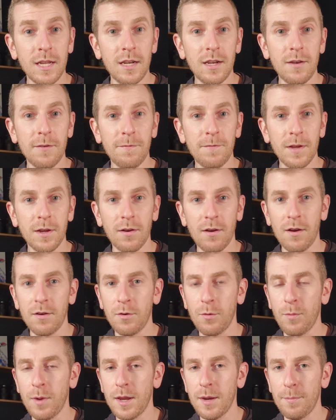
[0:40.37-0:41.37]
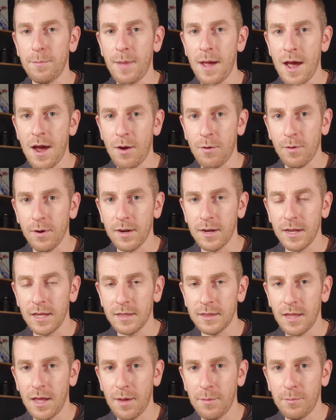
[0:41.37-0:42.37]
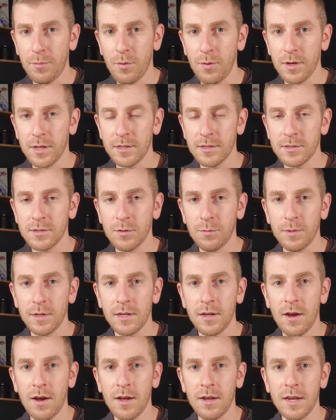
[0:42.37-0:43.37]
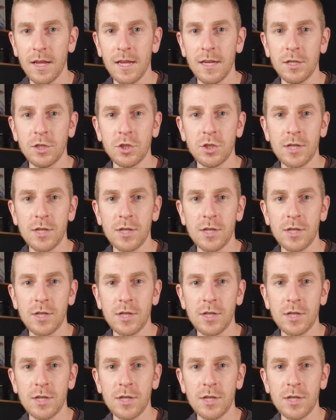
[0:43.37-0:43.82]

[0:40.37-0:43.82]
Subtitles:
needed to figure out a way to power it at that point, so we got a